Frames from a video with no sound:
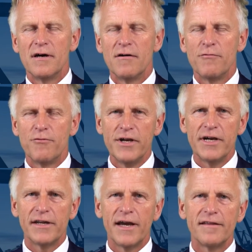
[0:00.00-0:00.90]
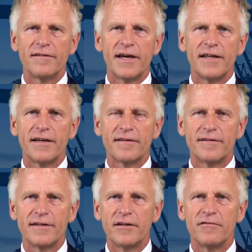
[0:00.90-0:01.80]
Free and Hanseatic
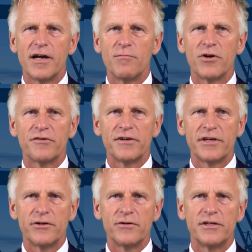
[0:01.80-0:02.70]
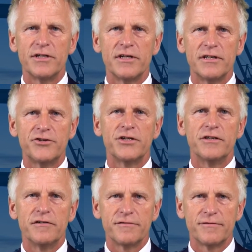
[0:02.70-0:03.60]
City of Hamburg Security
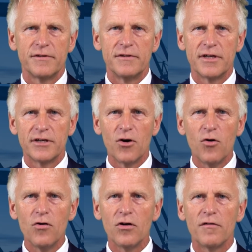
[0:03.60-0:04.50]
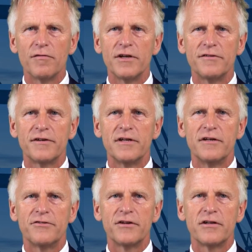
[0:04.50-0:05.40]
Initiative. The goal of this
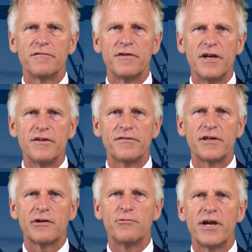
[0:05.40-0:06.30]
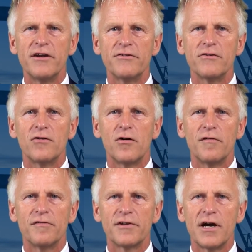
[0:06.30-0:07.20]
initiative is the creation
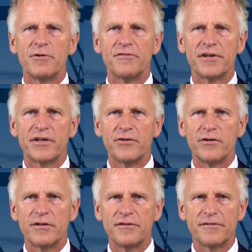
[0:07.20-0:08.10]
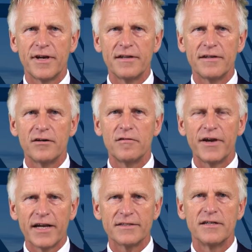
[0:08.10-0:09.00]
of Cybersecurity Center of
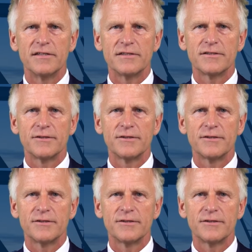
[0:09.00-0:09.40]
Excellence.